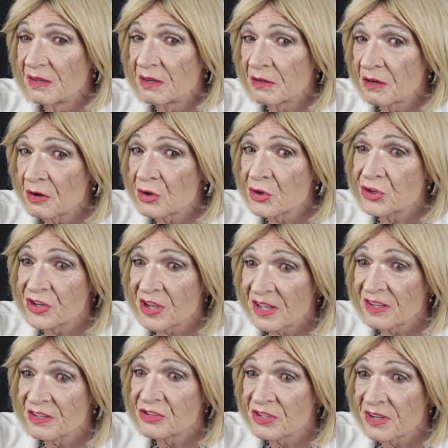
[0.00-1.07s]
I know it
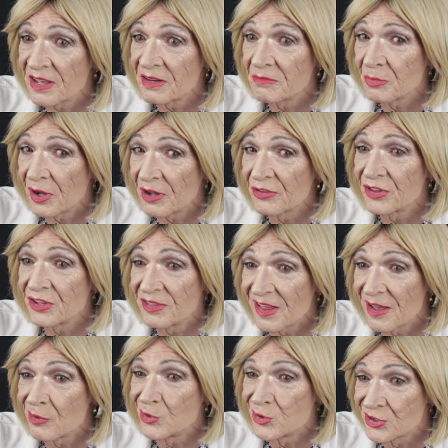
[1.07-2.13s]
sounds sad, but I think
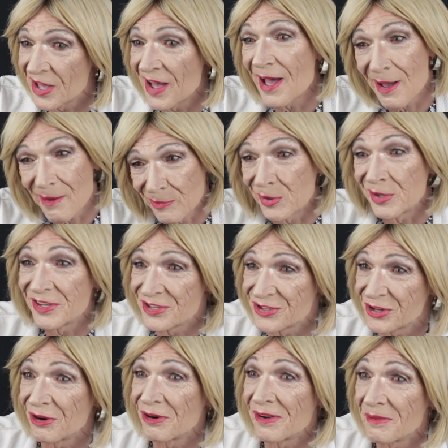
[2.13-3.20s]
that was the
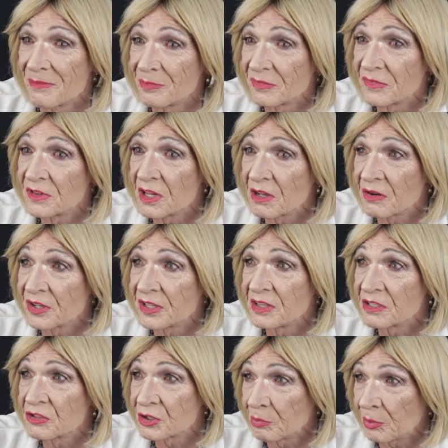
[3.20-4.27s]
happiest time, knowing
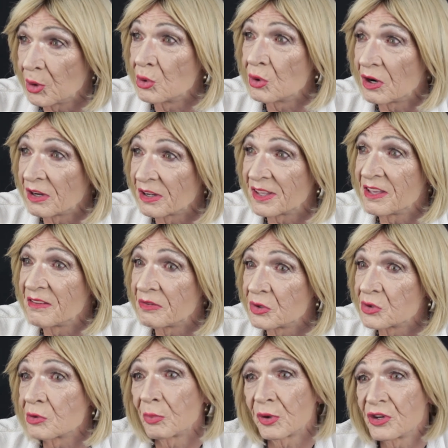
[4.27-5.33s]
the support I give
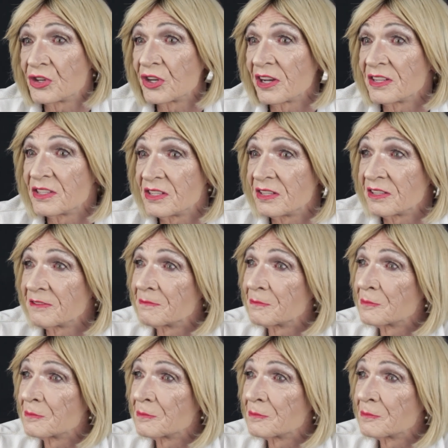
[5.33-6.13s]
was appreciated.